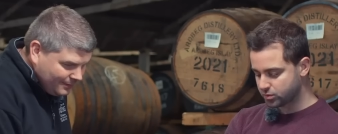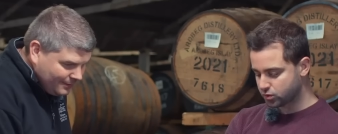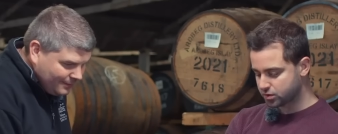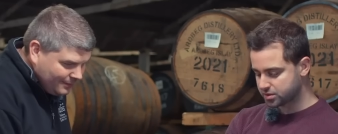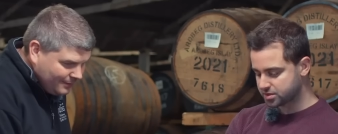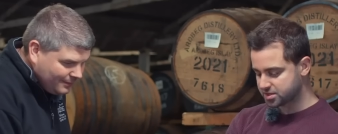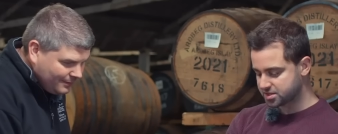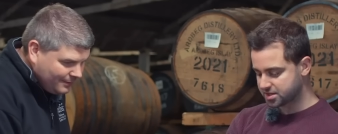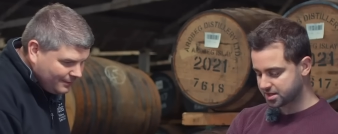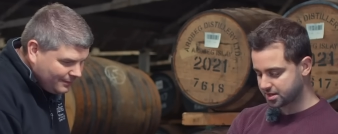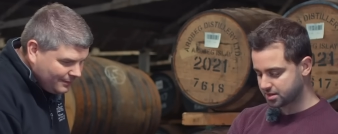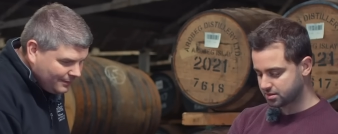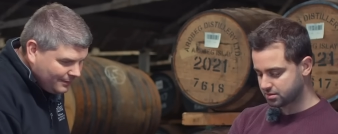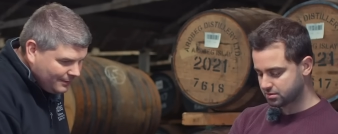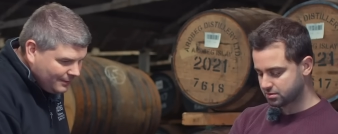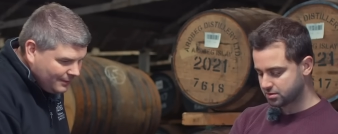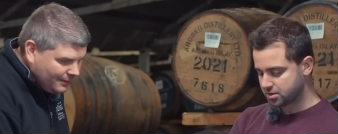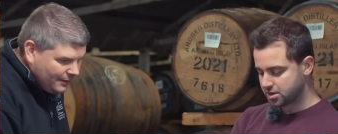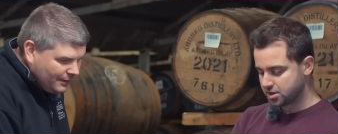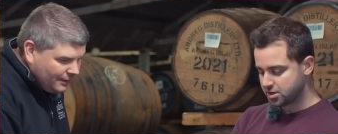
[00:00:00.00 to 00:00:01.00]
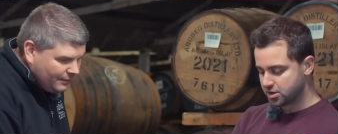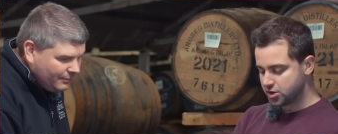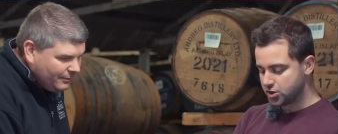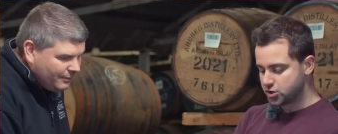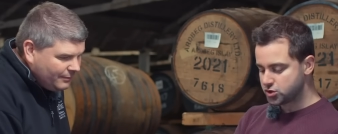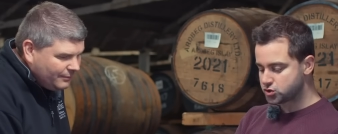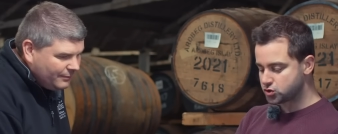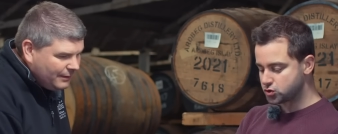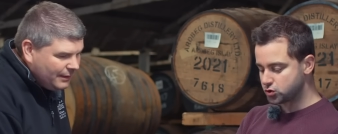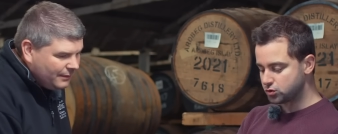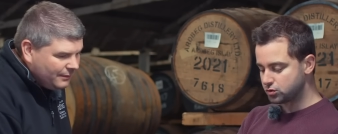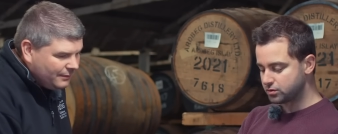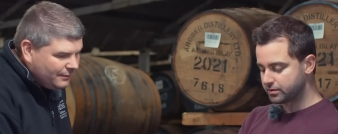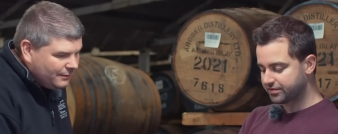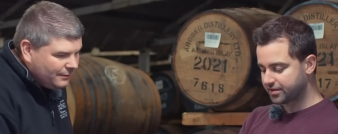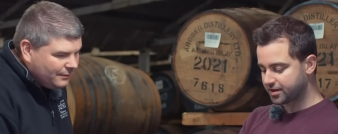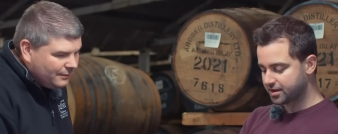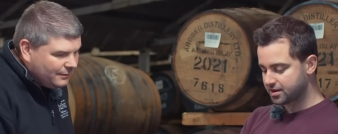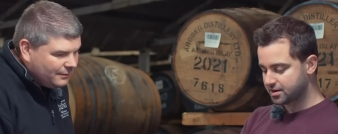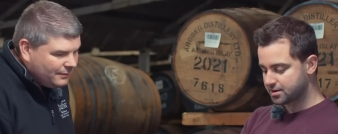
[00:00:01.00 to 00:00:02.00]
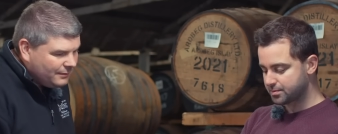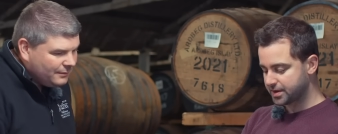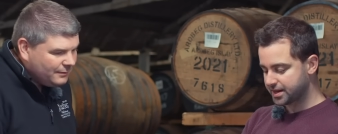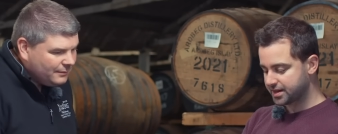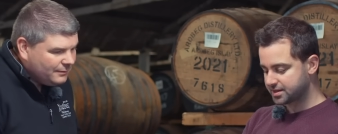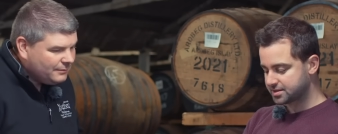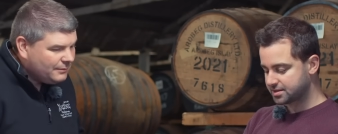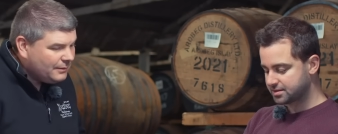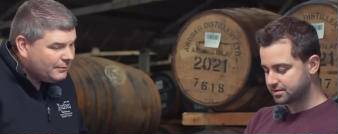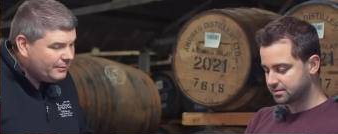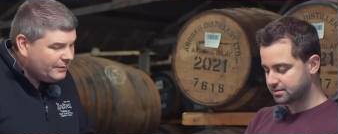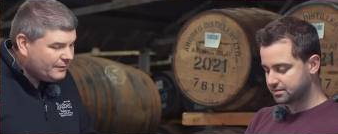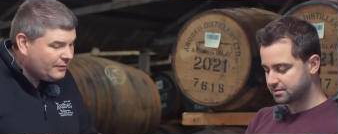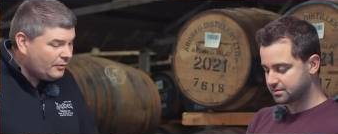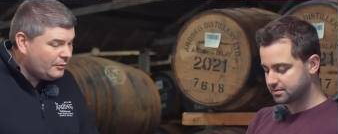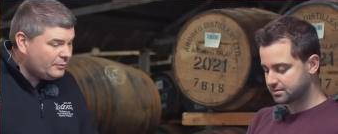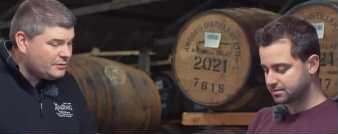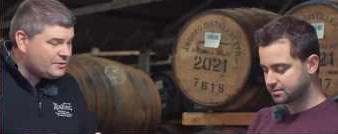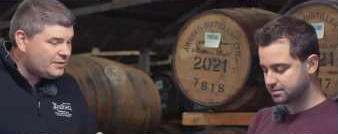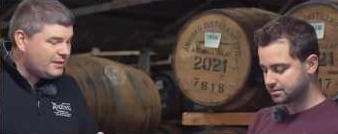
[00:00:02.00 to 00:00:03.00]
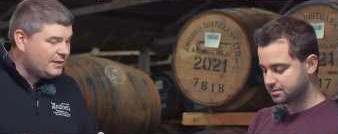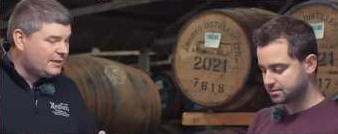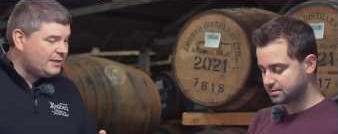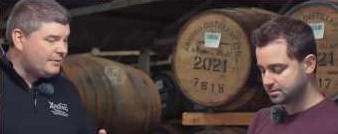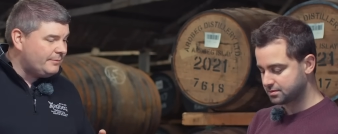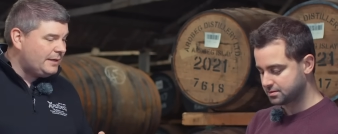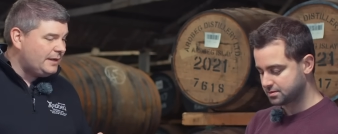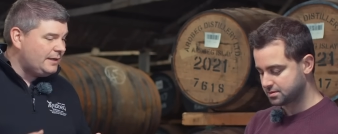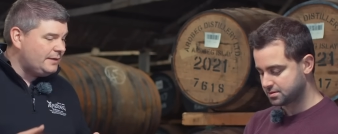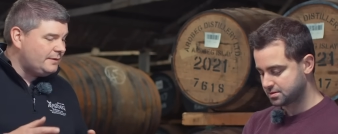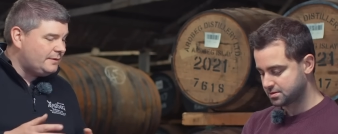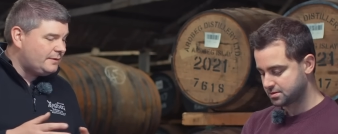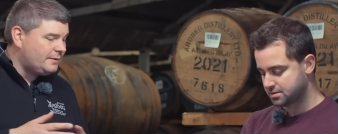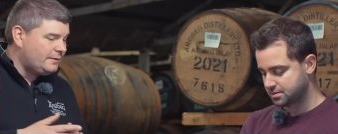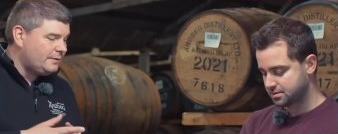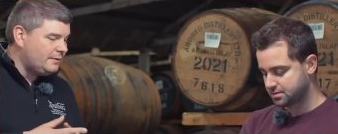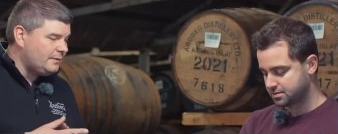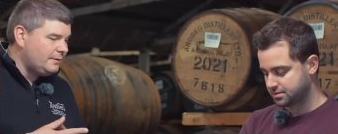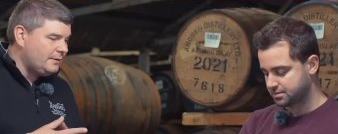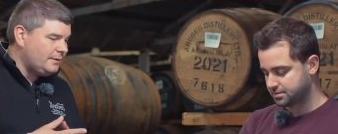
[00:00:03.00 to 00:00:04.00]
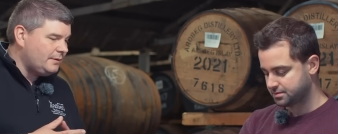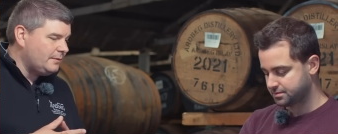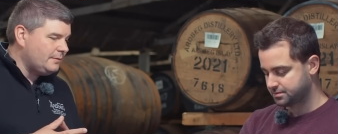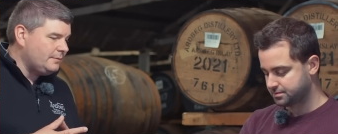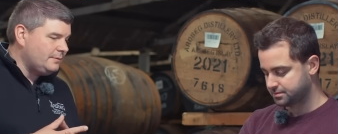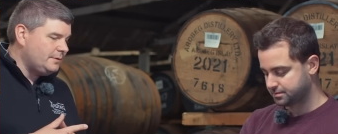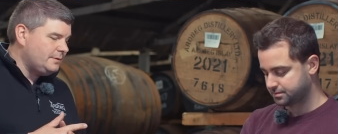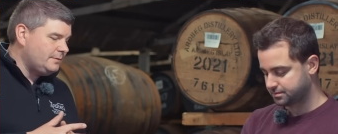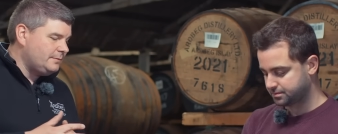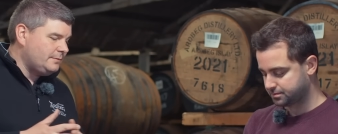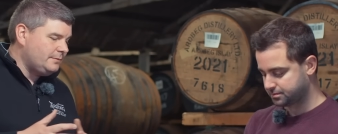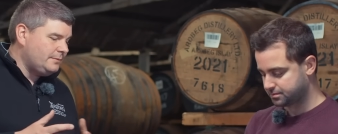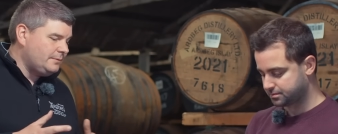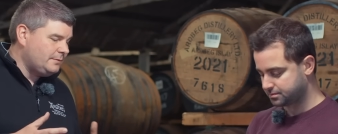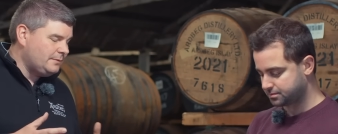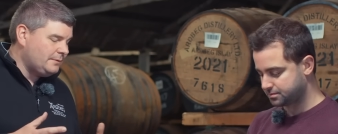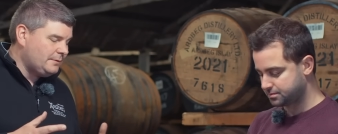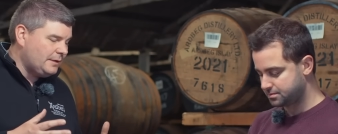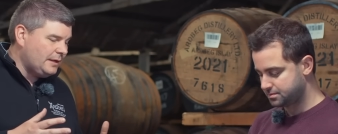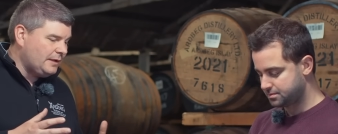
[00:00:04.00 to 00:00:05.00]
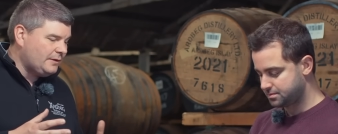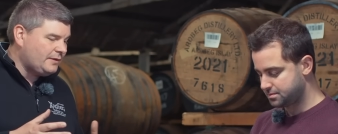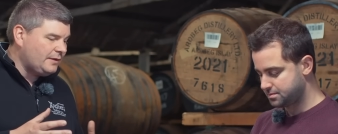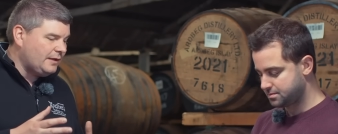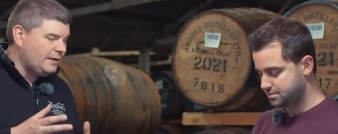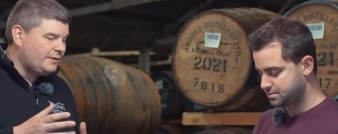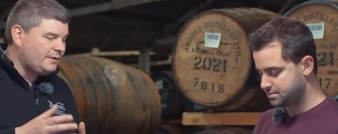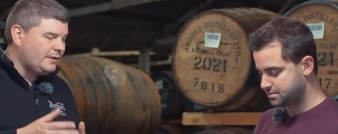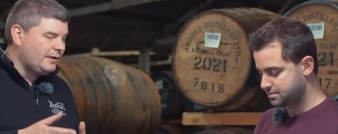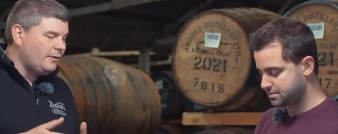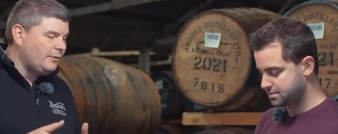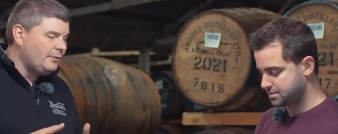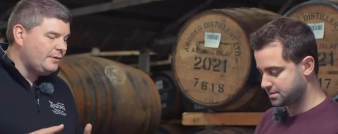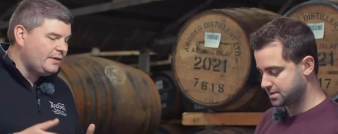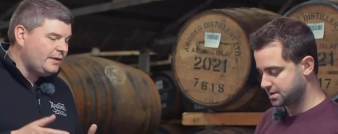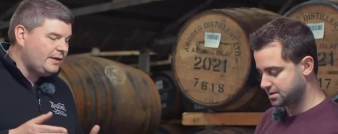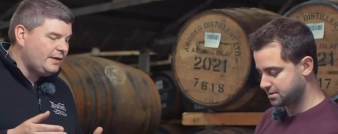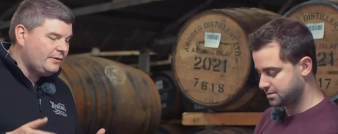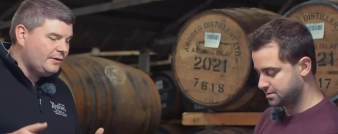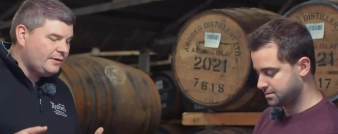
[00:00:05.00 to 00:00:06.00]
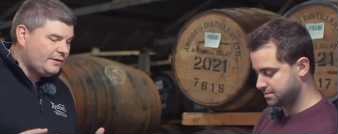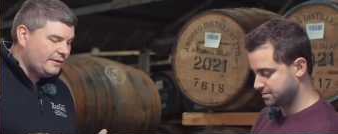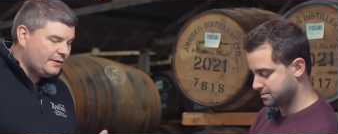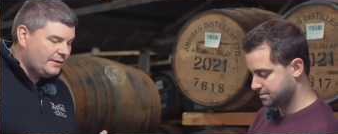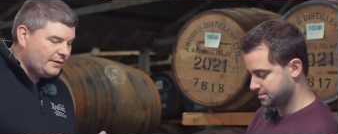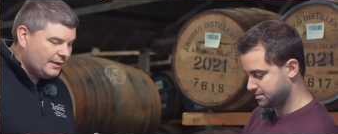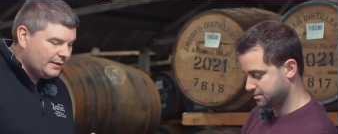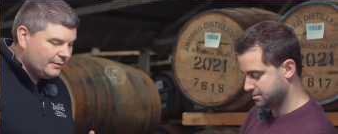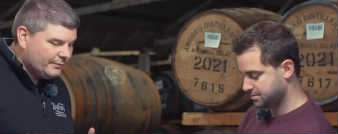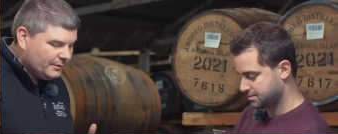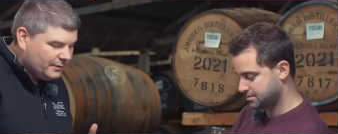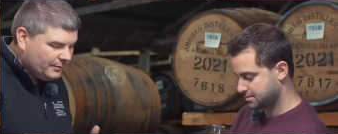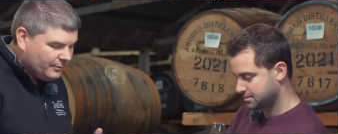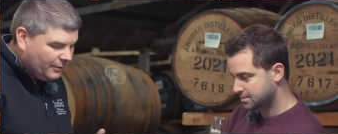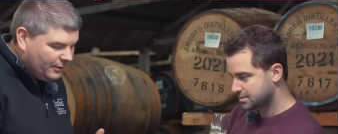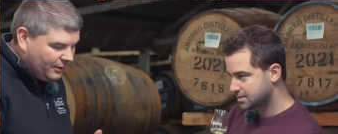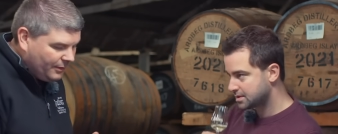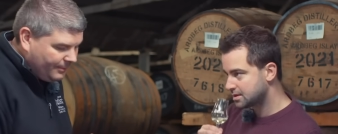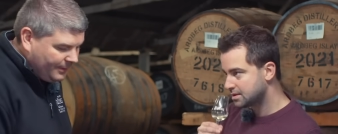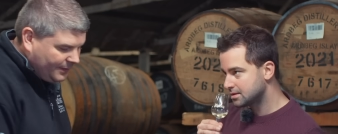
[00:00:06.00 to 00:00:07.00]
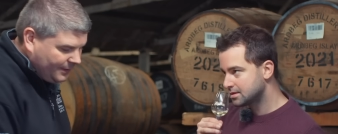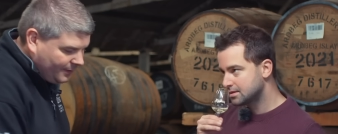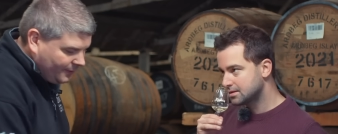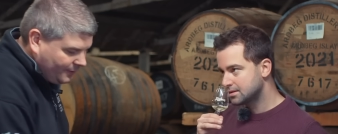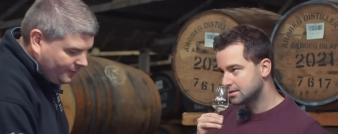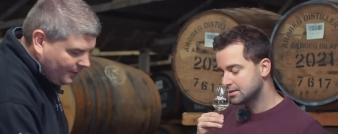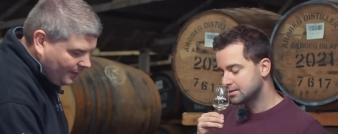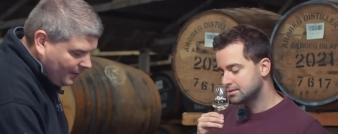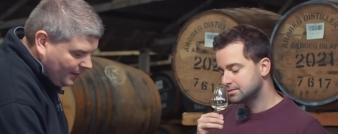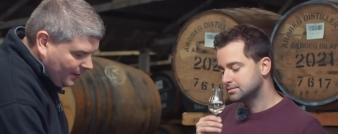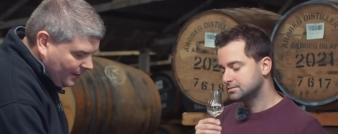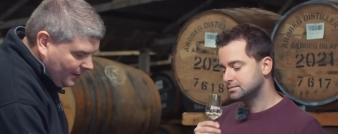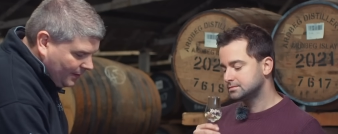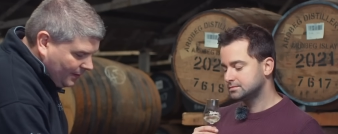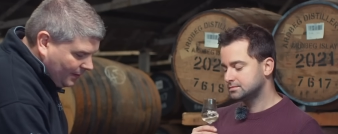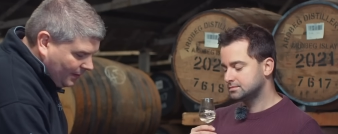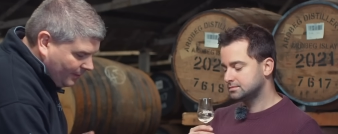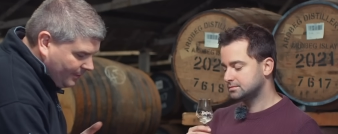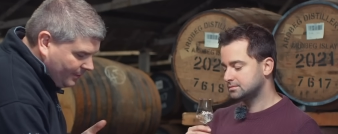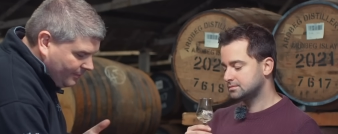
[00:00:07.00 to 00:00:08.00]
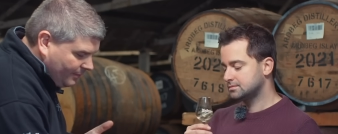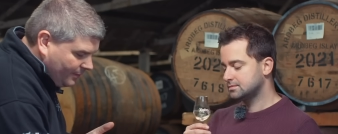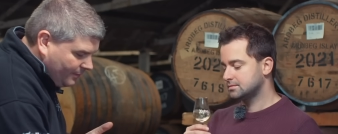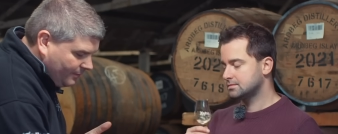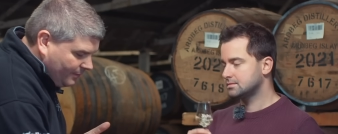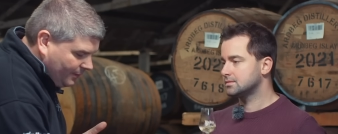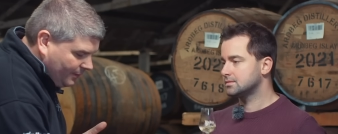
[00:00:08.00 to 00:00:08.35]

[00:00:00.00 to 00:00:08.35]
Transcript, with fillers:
Speaker 1: what does that do for Ardbegs?
Speaker 2: Well, we'd always recommend, it's always an interesting thing with the water, because, I mean, when